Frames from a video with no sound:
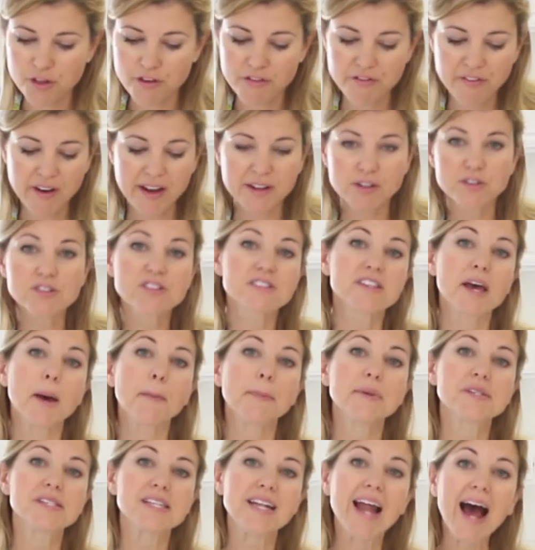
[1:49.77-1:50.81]
the final
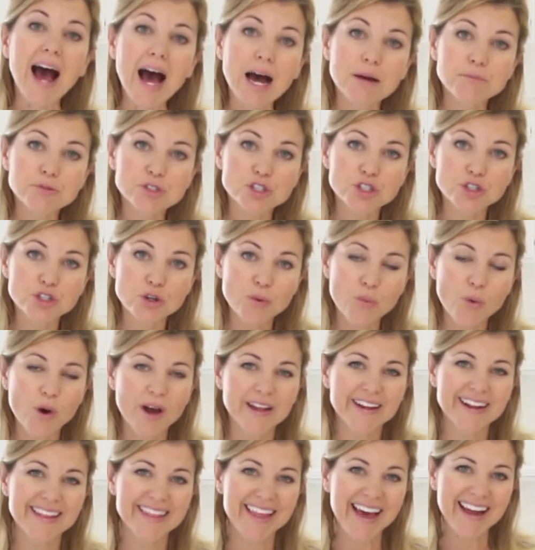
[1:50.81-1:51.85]
step is an optional
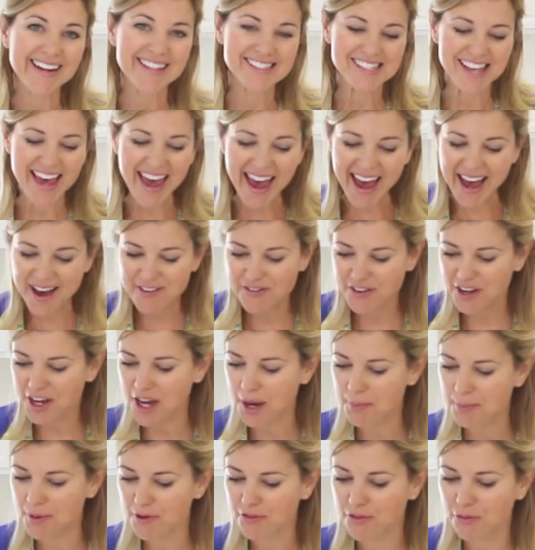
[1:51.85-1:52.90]
one, and that is a half a
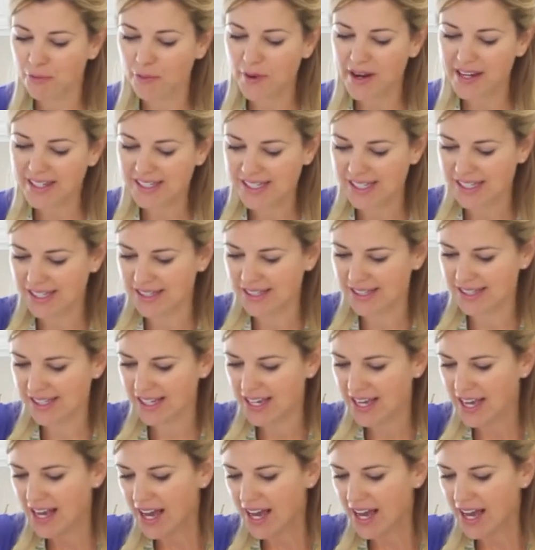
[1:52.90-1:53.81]
cup of raisins.